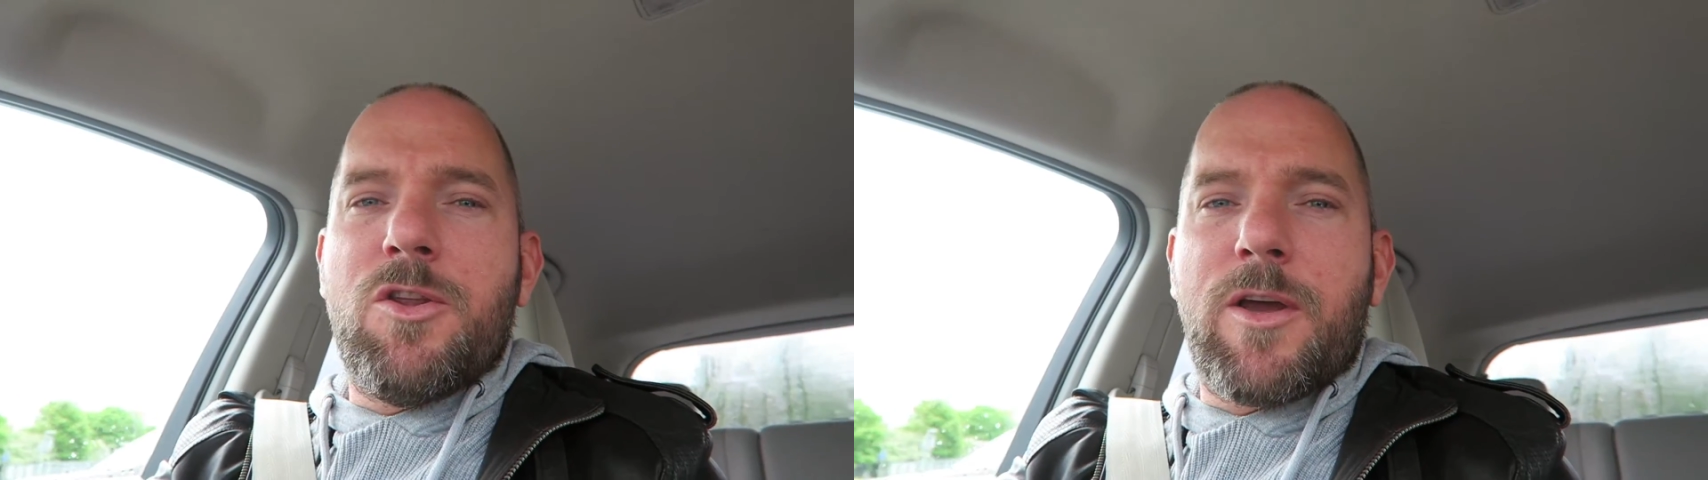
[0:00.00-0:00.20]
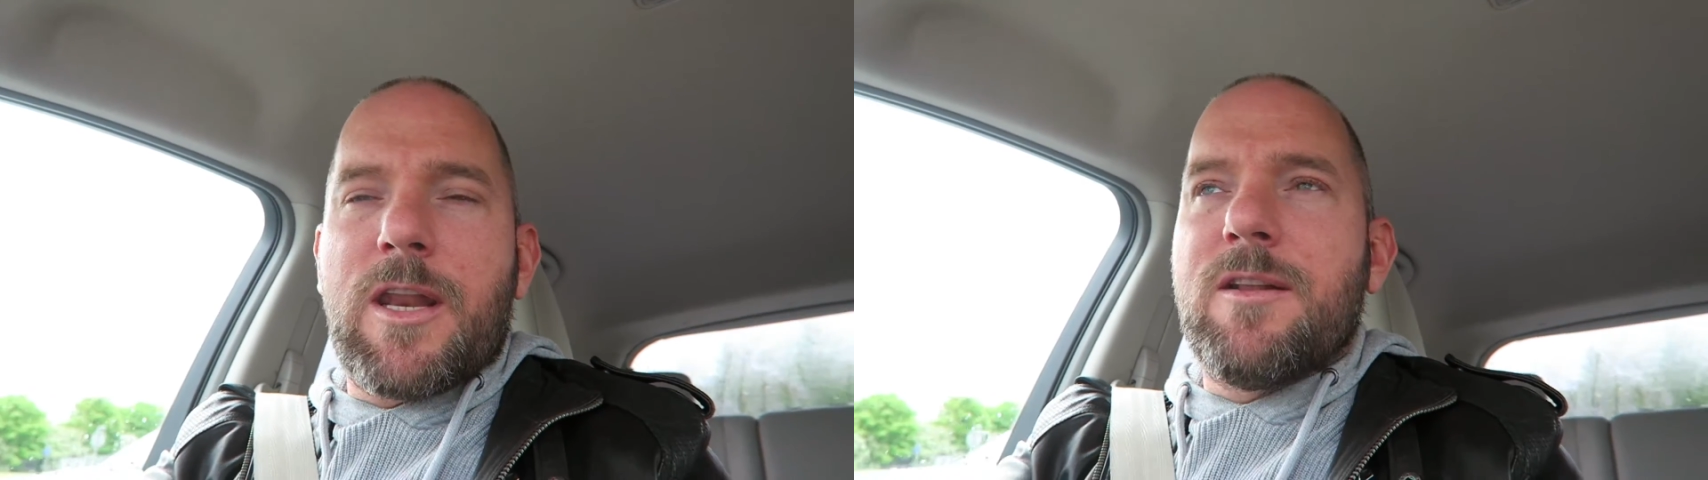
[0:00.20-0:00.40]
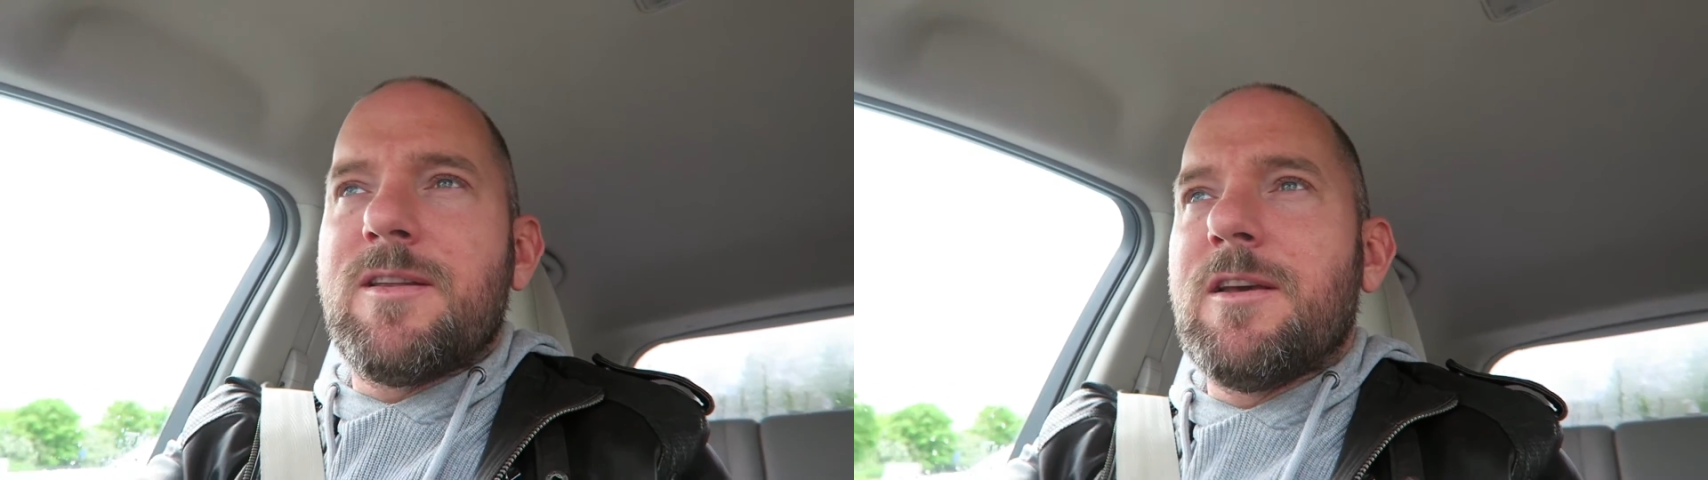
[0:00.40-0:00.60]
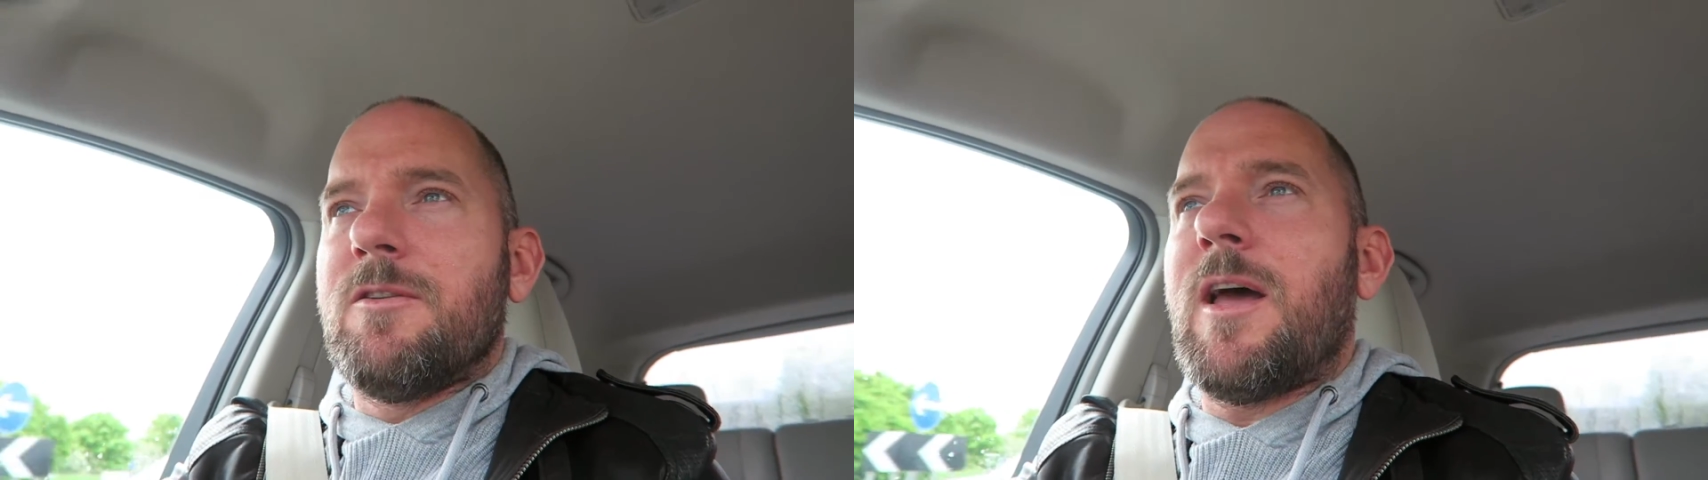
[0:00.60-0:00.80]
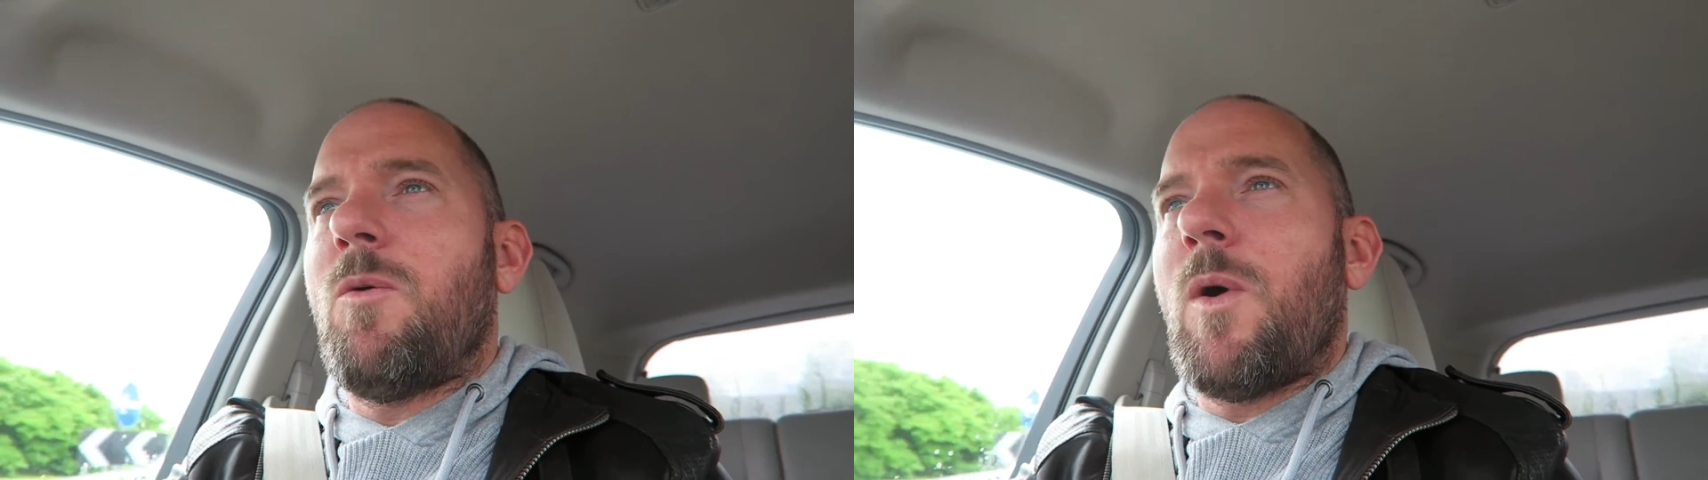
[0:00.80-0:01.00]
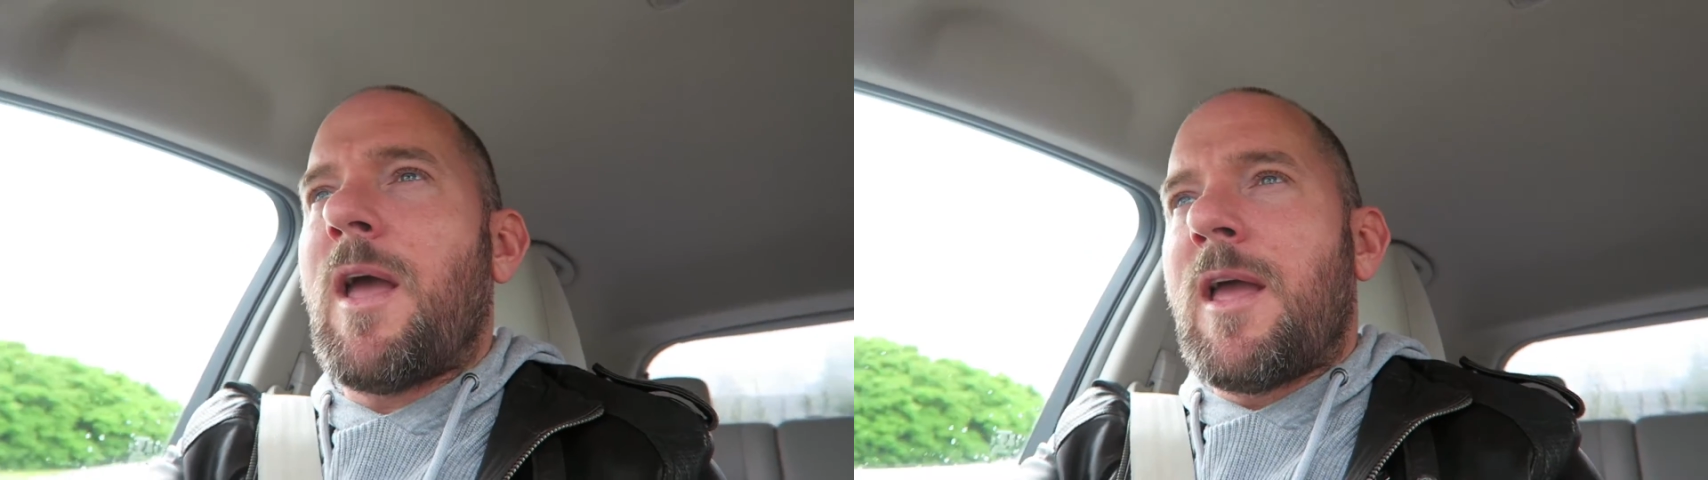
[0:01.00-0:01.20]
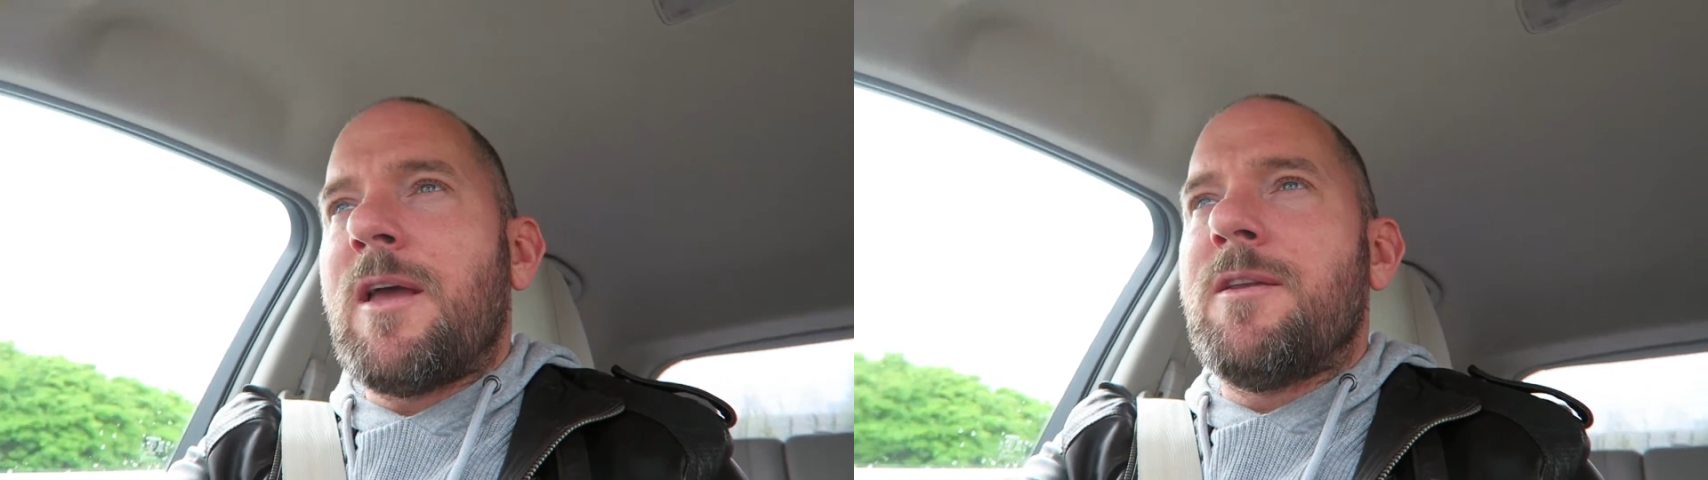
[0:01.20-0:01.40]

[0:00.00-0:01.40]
and you get a deal that way.